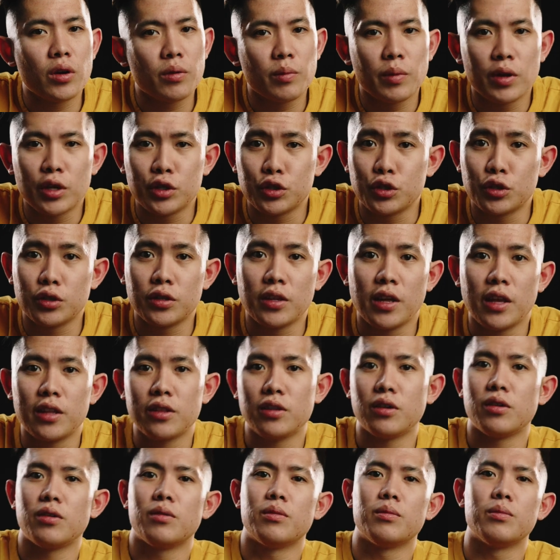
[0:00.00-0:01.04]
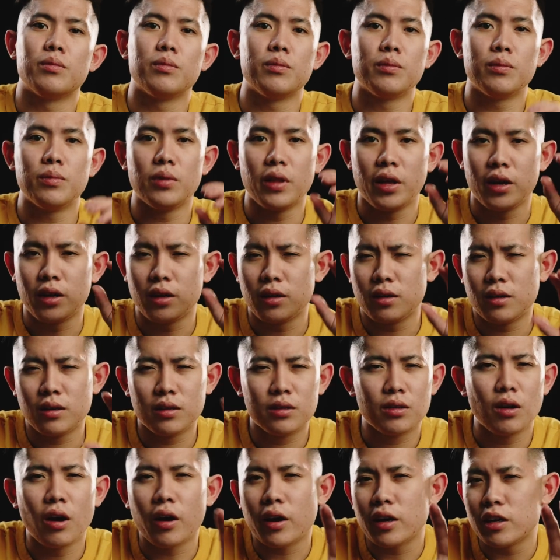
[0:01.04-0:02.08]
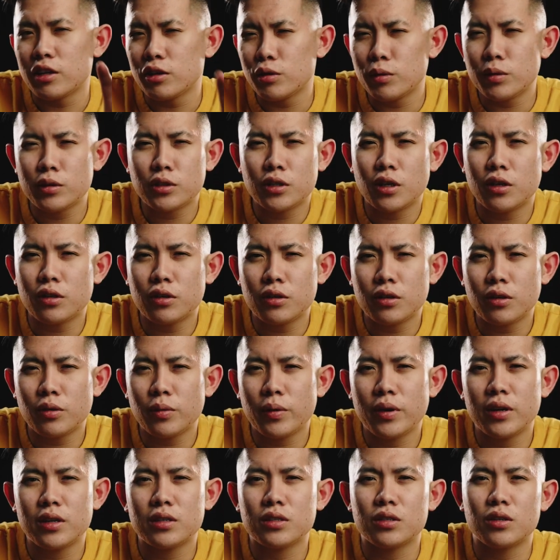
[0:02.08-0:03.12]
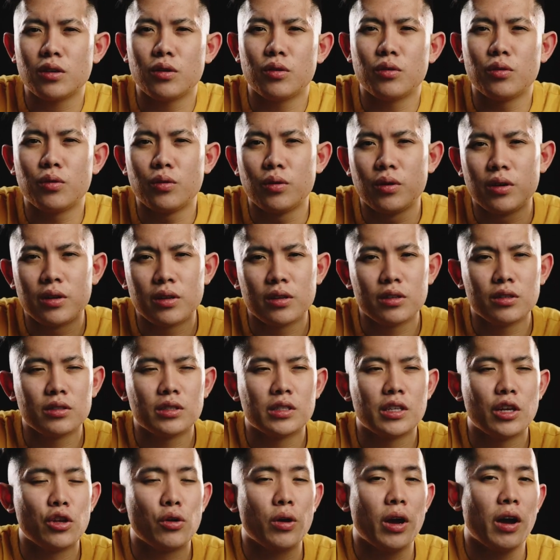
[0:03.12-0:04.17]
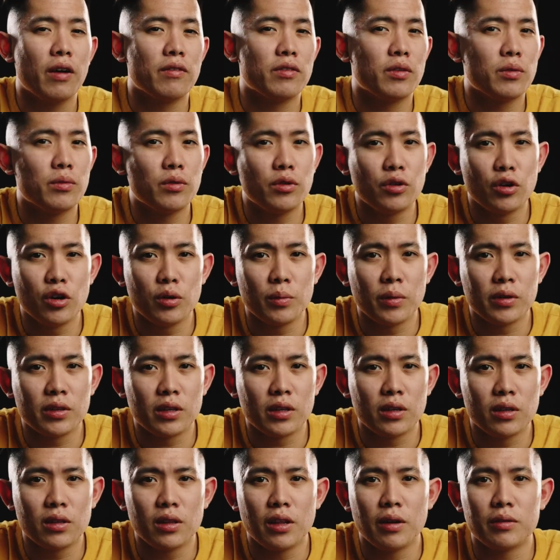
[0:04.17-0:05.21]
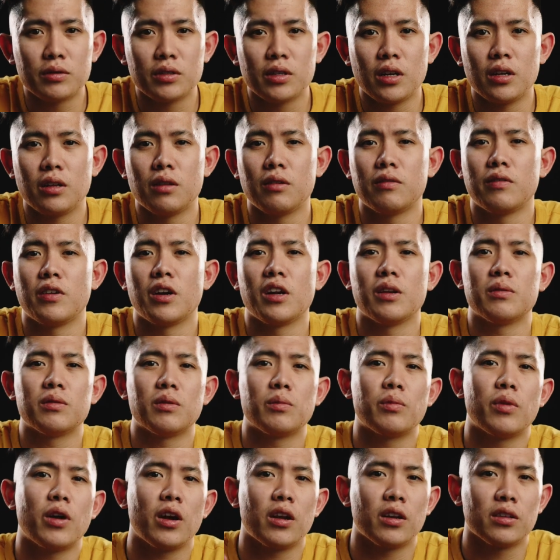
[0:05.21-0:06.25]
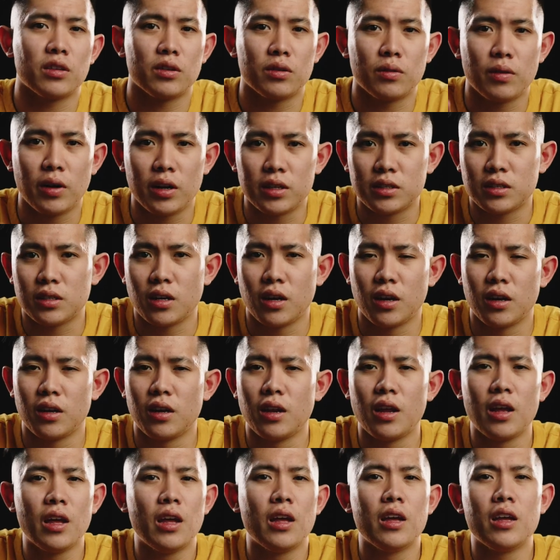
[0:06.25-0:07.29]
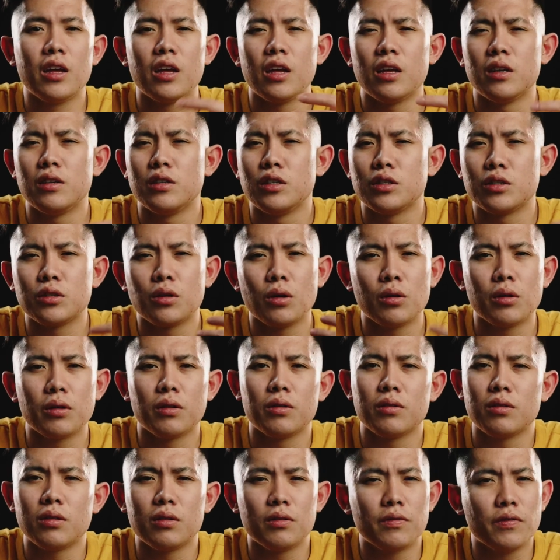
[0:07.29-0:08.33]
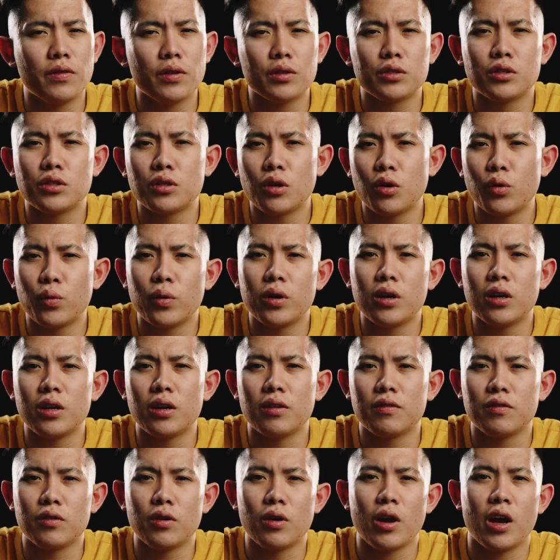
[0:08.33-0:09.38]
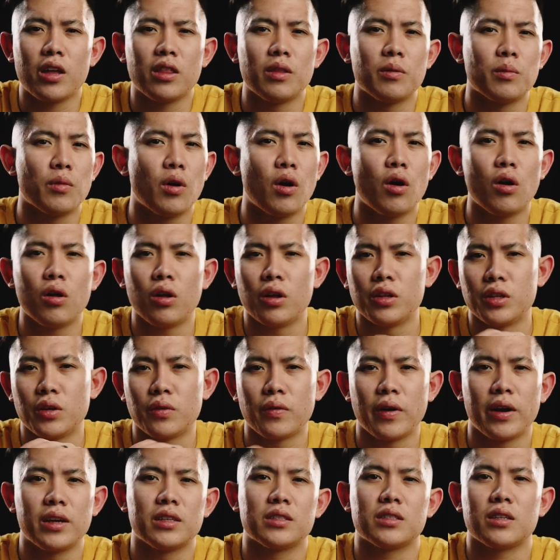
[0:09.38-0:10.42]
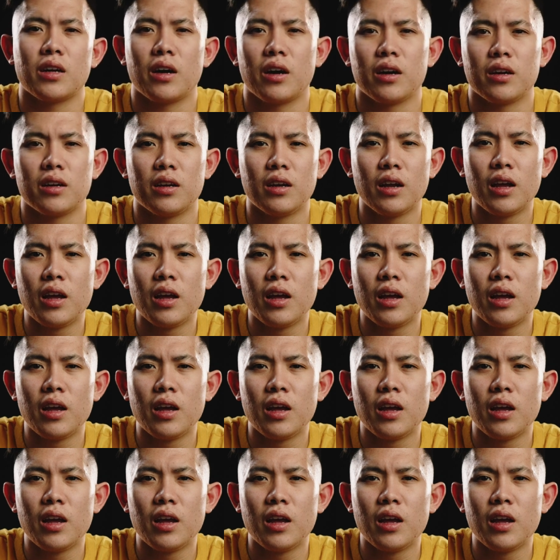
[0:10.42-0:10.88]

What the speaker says: to make sure that they're like talking to each other in a way. So say you have the groom on the left side of the frame, the bride on the right side. It feels so weird if you had them all on the right side.